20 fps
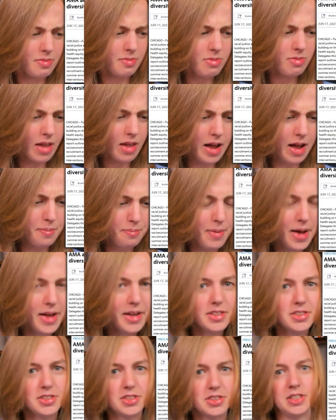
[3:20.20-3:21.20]
and
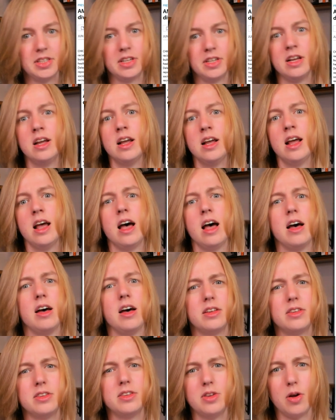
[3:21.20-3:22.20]
medicine,
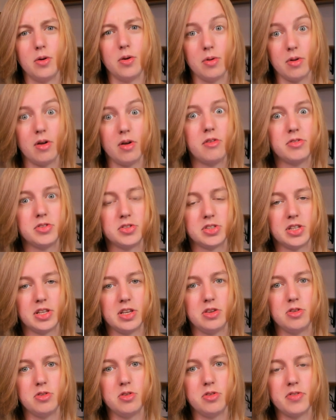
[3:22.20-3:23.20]
you know, obviously
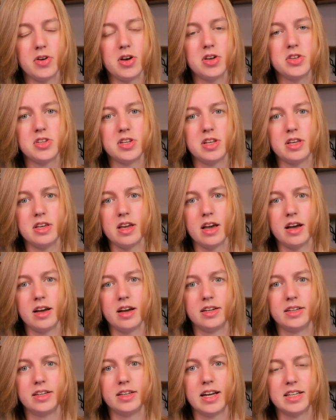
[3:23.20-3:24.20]
university
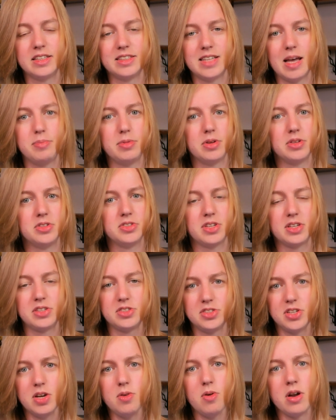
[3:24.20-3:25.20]
acceptance and
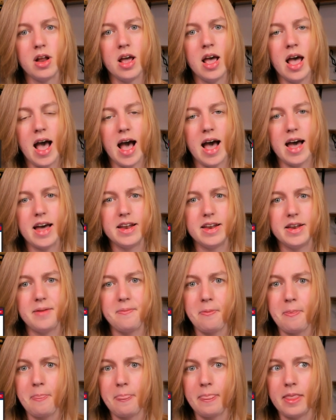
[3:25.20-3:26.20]
so on. And
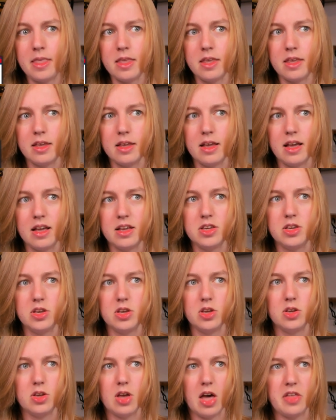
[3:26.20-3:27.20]

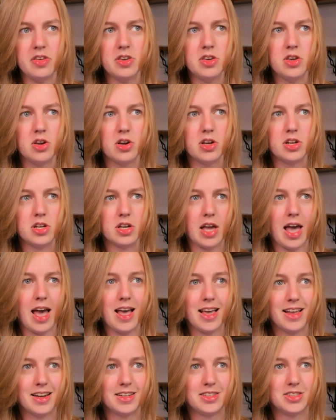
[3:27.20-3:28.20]
I think you're going to
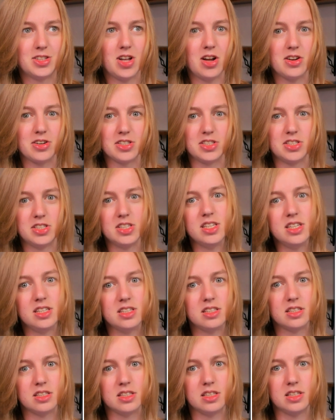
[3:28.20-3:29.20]
kind of start to
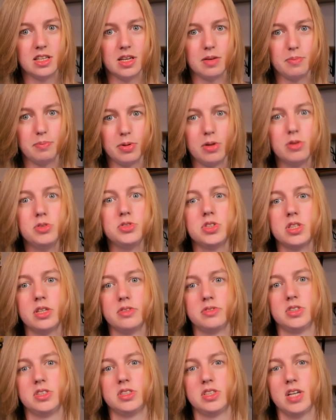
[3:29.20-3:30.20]
see the implosion
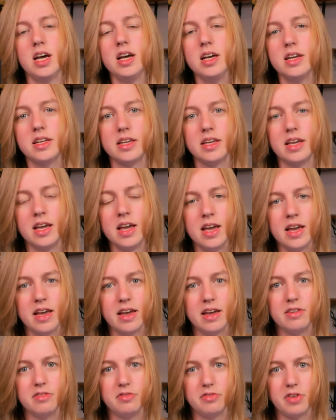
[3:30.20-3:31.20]
of society
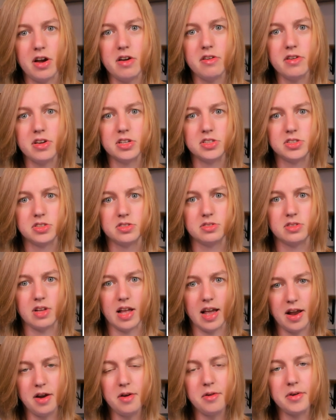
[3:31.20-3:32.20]
in various
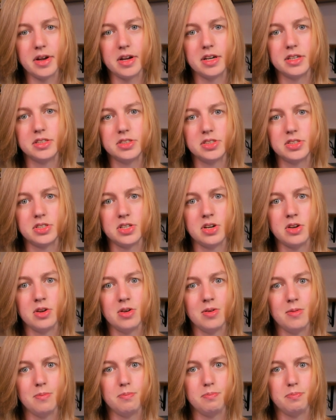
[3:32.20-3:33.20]
areas
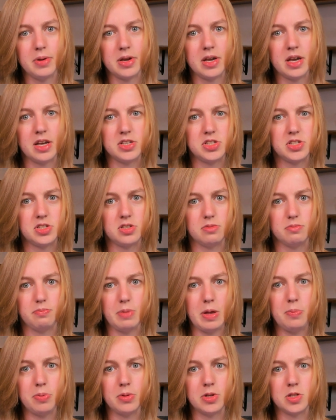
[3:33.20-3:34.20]
because
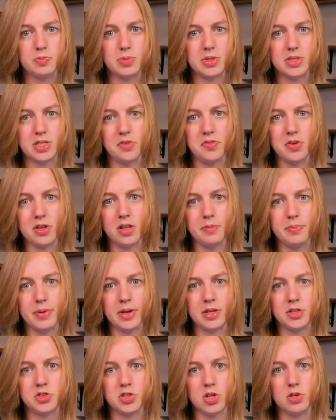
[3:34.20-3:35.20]
people are specifically
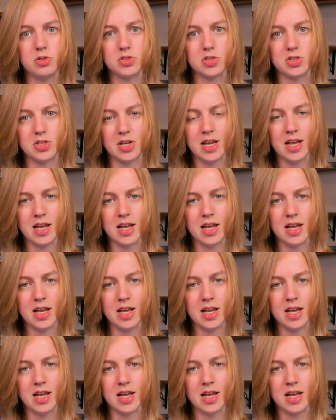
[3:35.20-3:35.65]
being chosen